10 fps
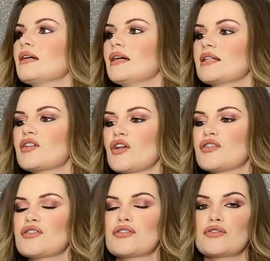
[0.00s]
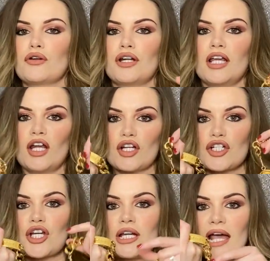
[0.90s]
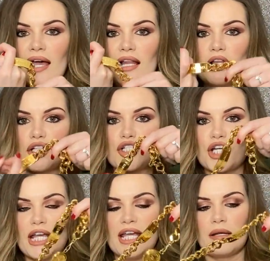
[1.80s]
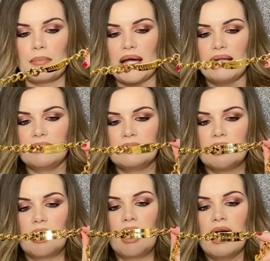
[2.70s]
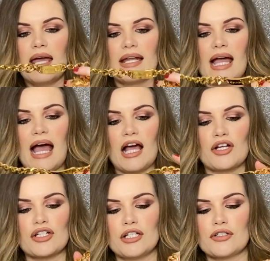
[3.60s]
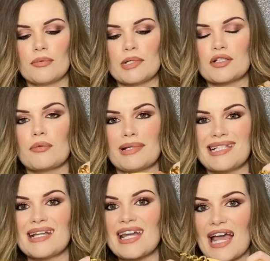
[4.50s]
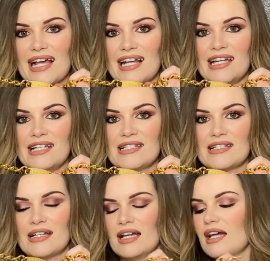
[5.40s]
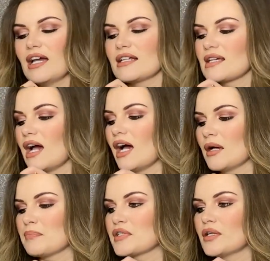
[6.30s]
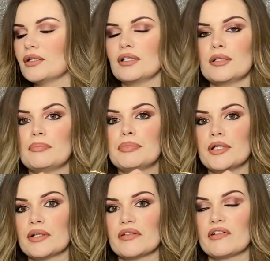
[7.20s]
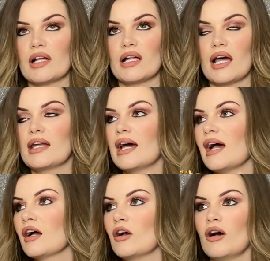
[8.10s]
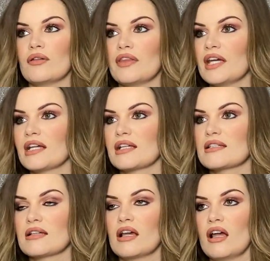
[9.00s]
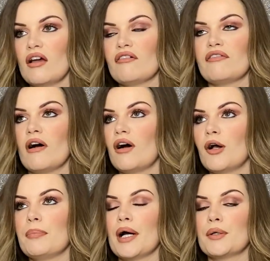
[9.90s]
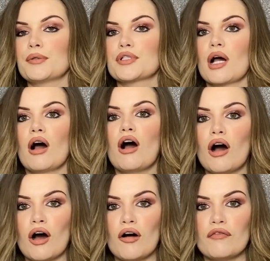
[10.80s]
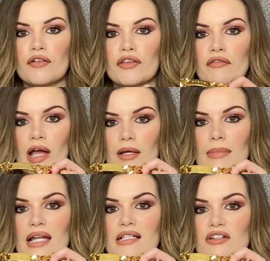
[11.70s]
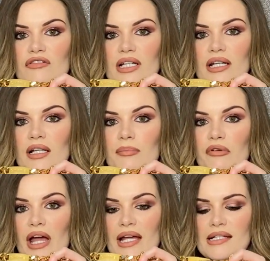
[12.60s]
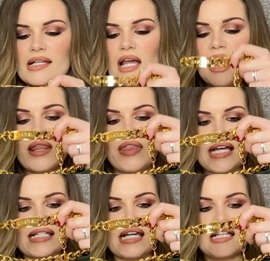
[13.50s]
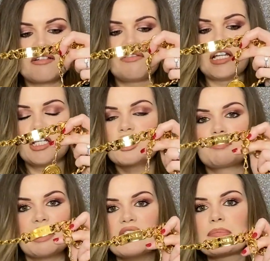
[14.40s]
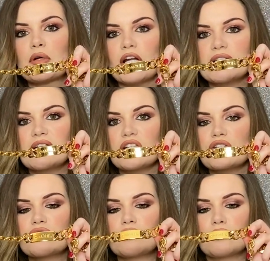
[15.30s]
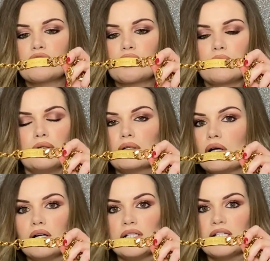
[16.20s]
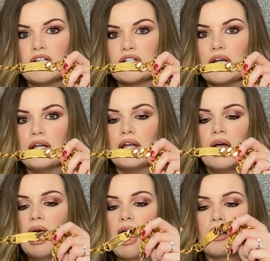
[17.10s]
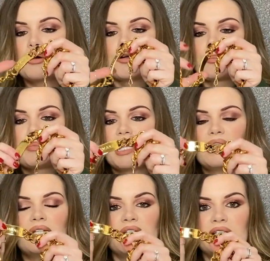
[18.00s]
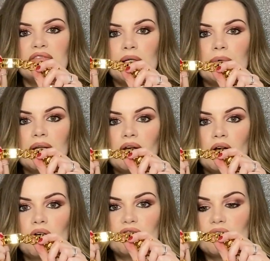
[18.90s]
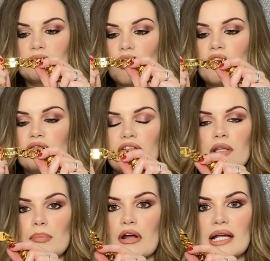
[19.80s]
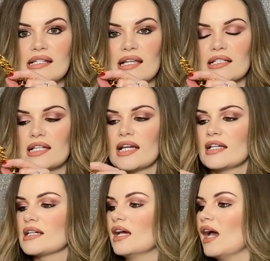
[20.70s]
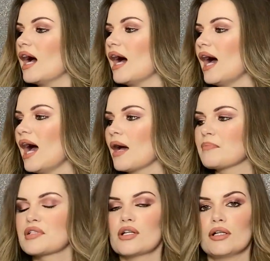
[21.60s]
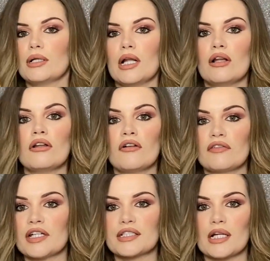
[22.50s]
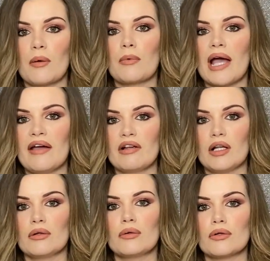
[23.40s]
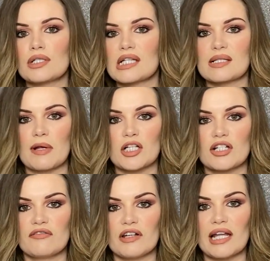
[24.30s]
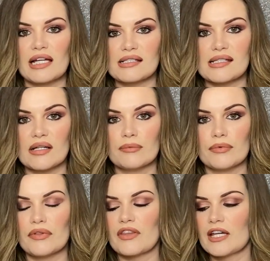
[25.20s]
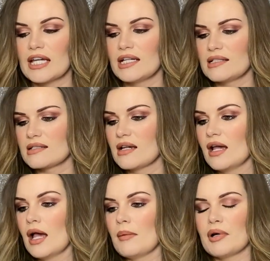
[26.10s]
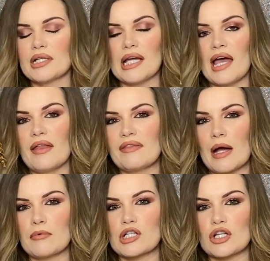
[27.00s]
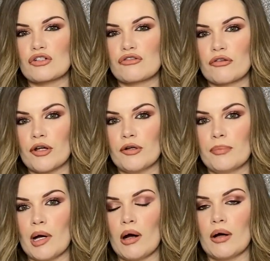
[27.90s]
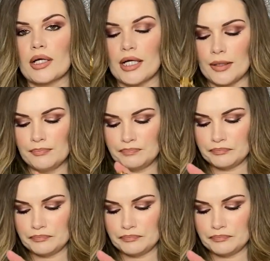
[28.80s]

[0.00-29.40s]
It's a stunning Chanel chain belt, and it actually doubles up as a necklace. It's absolutely beautiful, and I got this for about half the recommended retail price. This is a vintage piece, but it's in such good condition. I couldn't believe it when I got it for the price I did. I absolutely love it, and I wear it loads, especially for nights out and things. But yeah, that was a true bargain.